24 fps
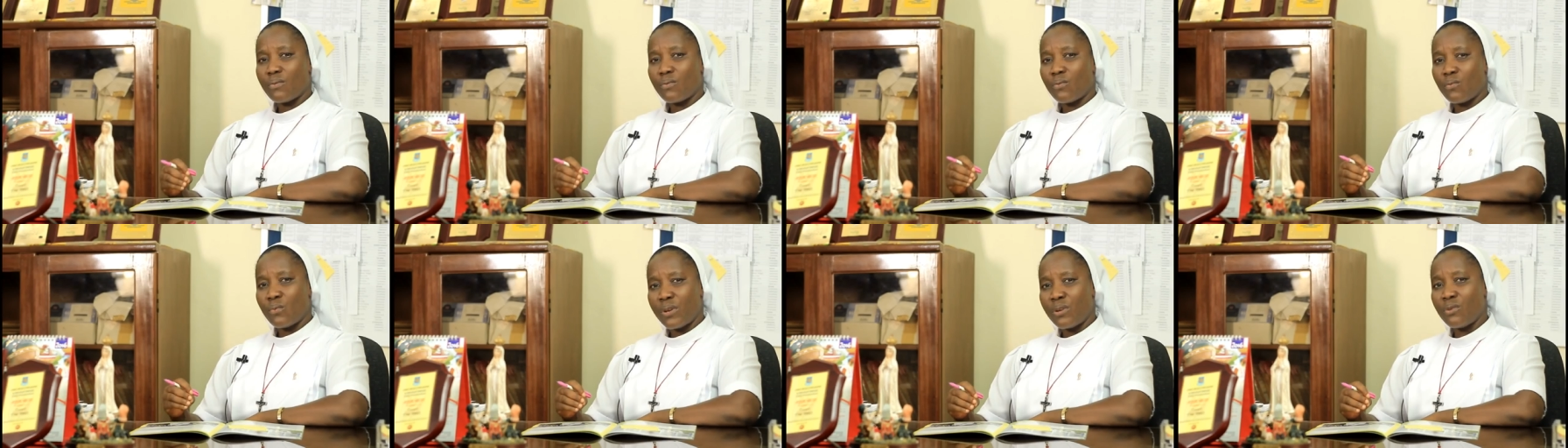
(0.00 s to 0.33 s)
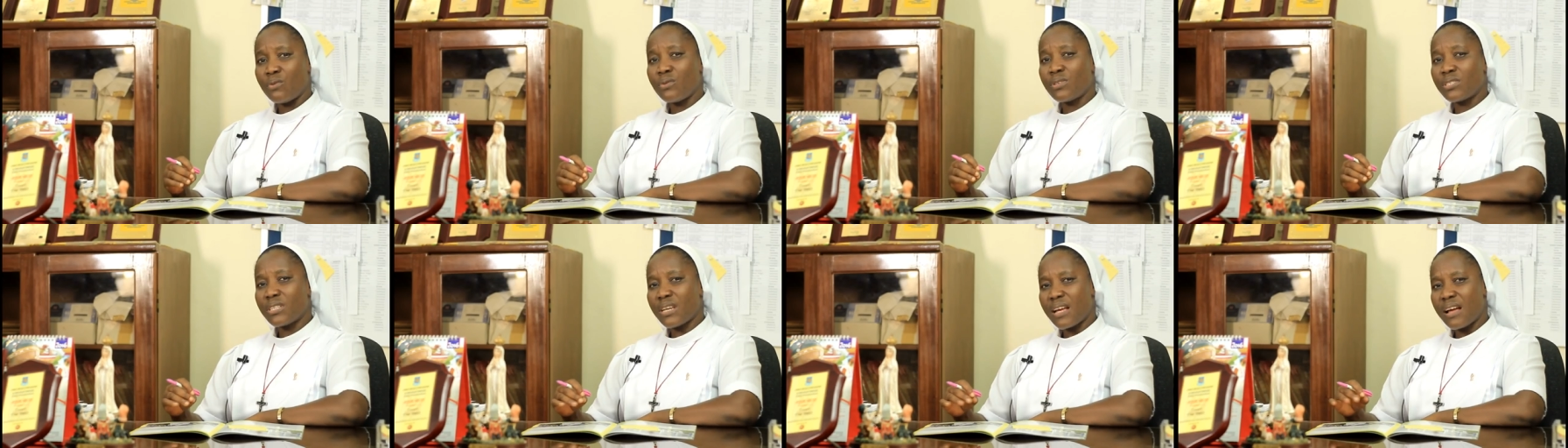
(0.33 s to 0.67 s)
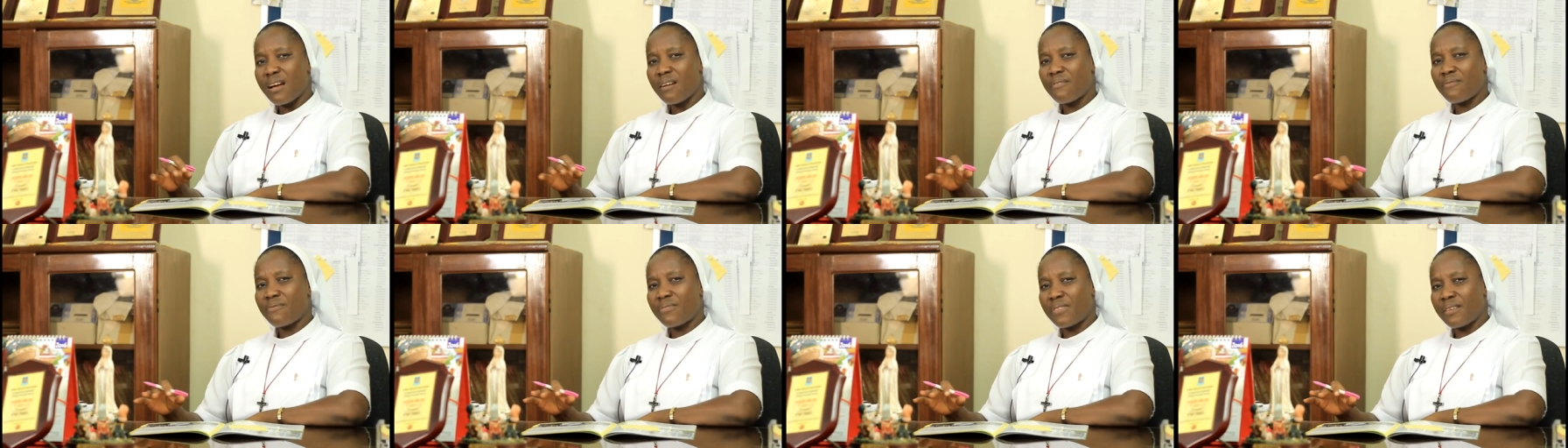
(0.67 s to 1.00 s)
We don't
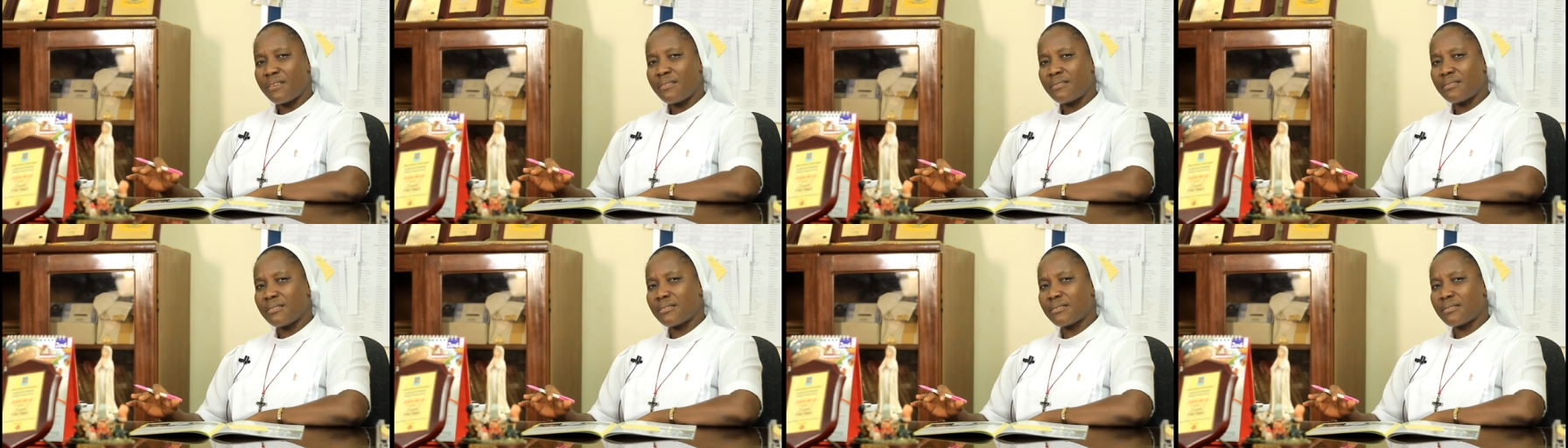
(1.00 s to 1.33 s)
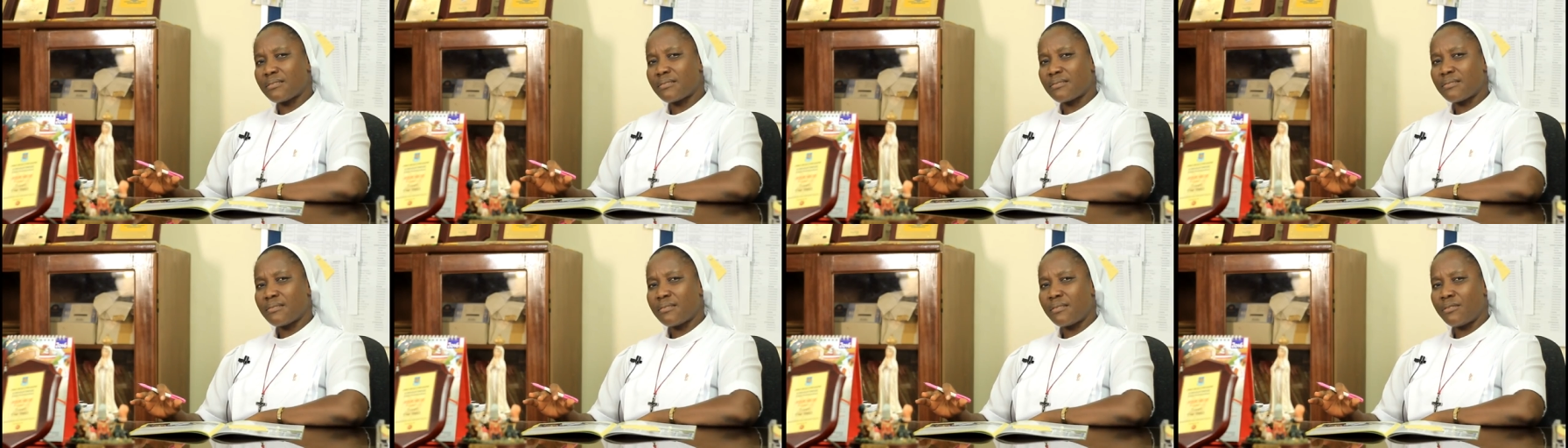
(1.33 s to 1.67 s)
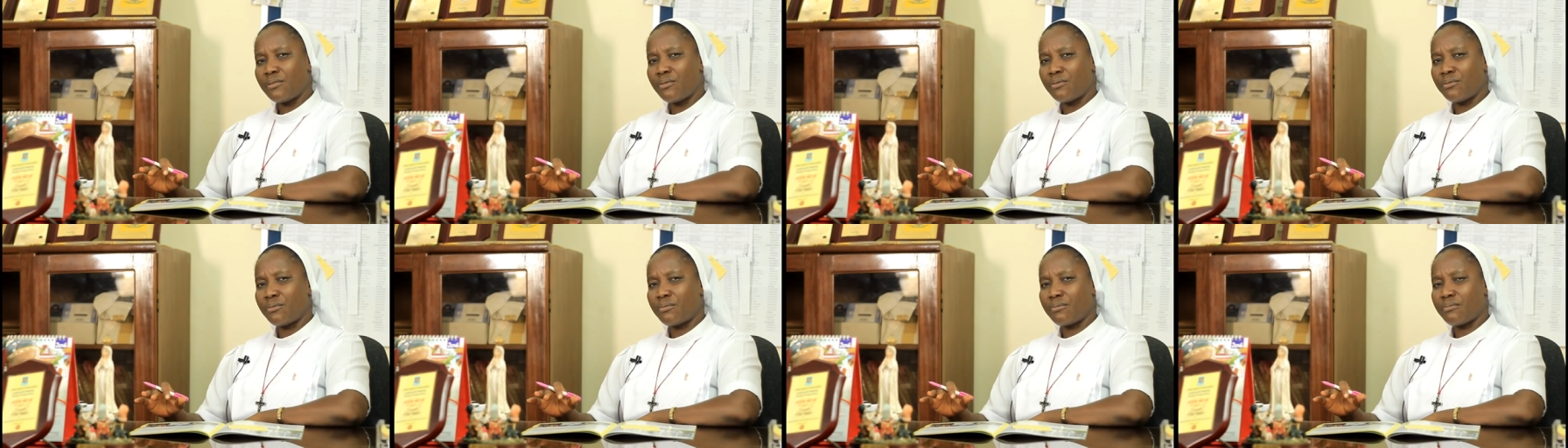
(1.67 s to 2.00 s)
have things,
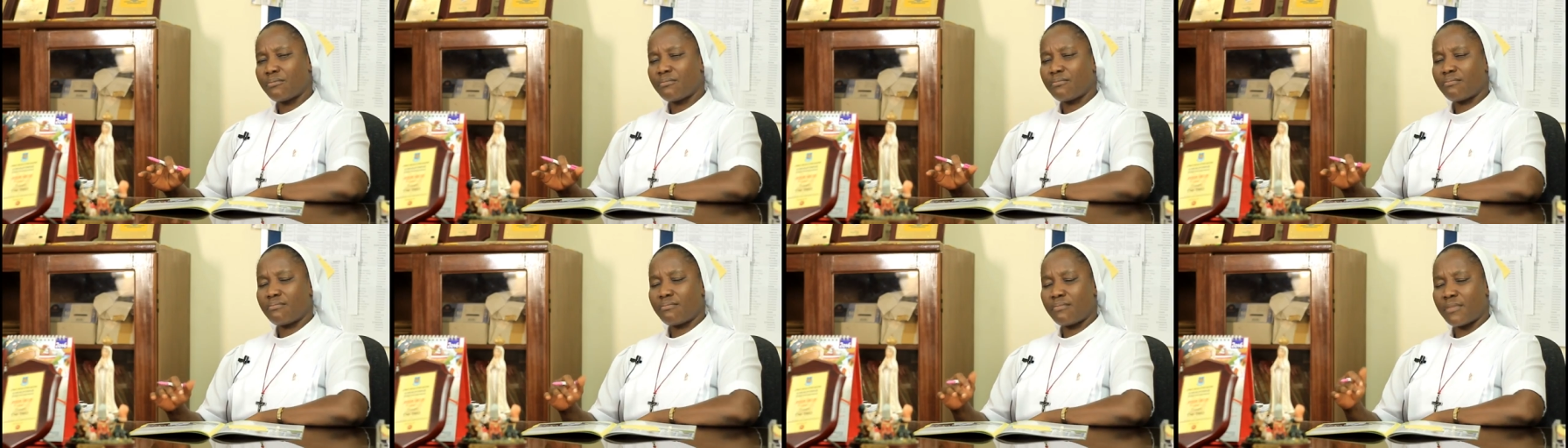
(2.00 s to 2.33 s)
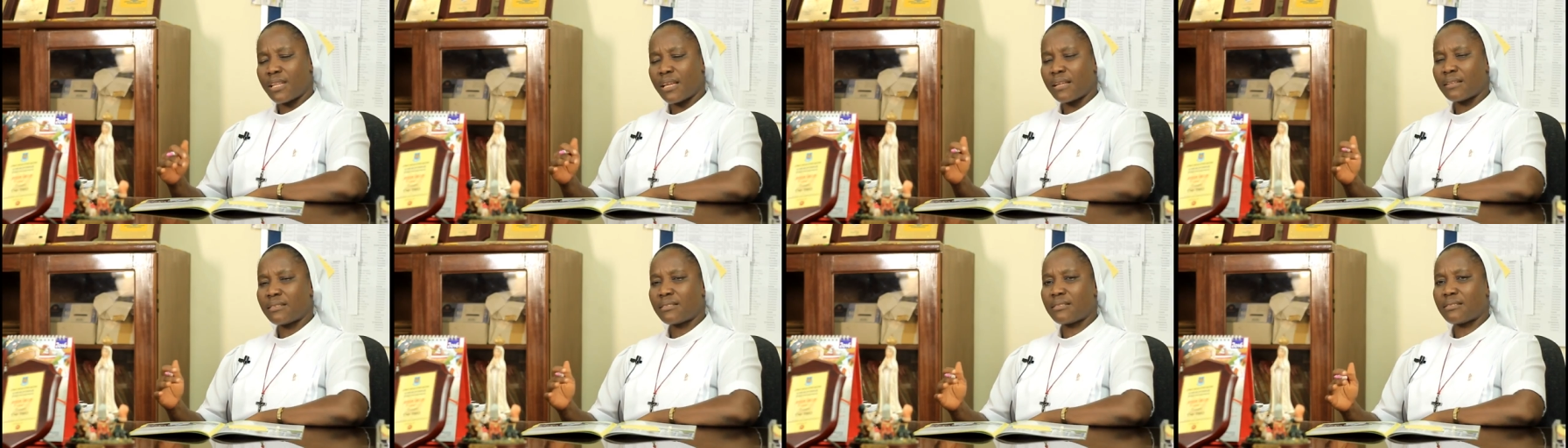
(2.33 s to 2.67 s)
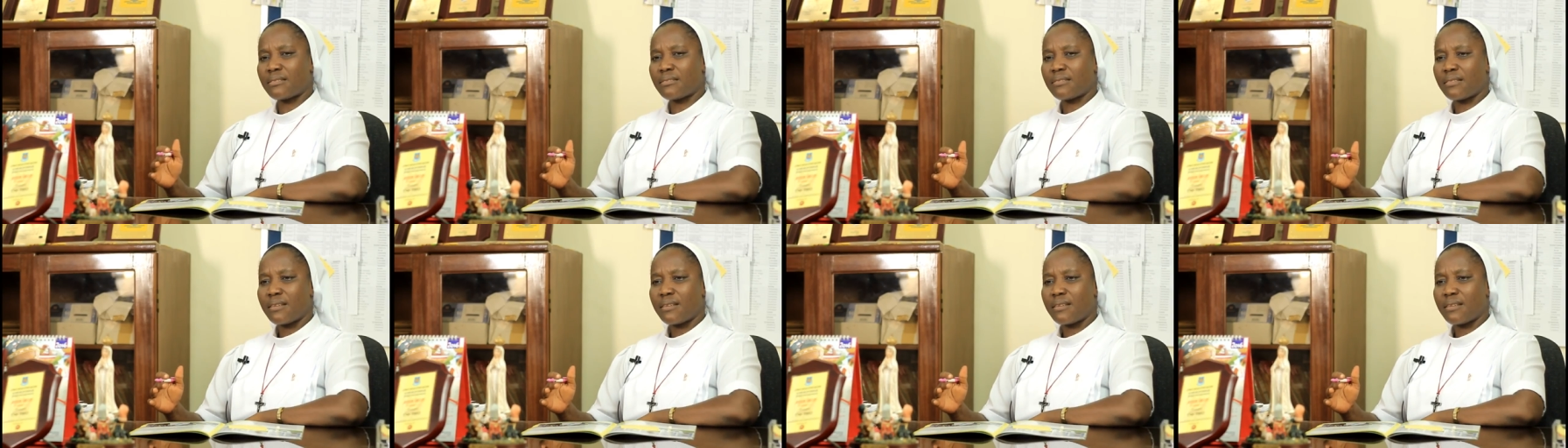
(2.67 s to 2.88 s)
you know, that